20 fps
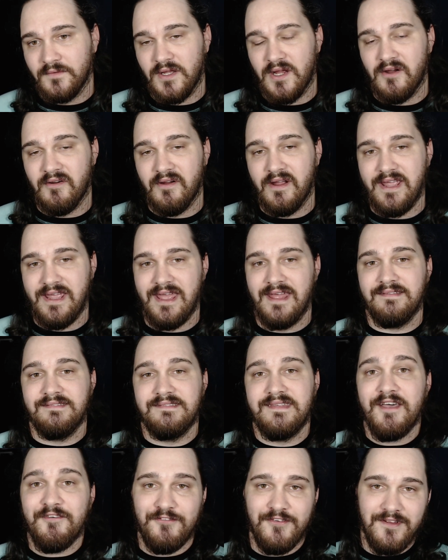All right,
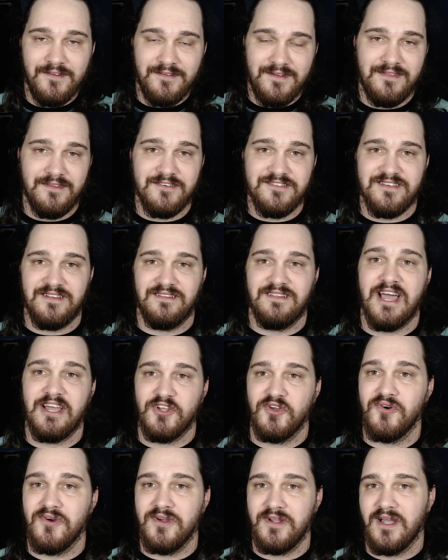and definitely there's a
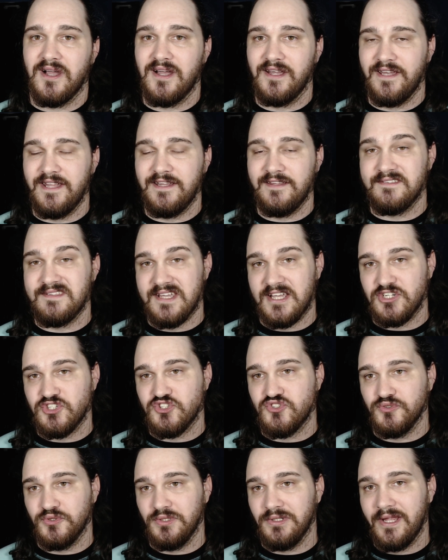lot going on in the
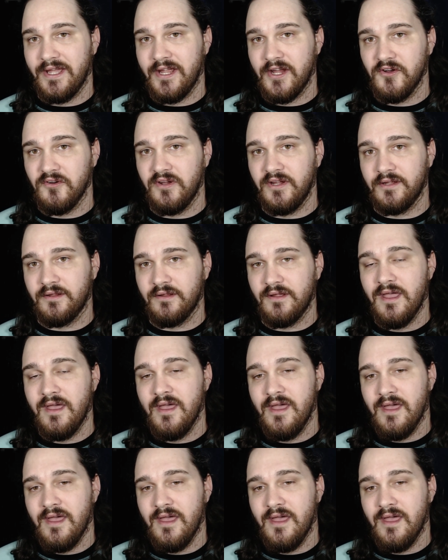textural layering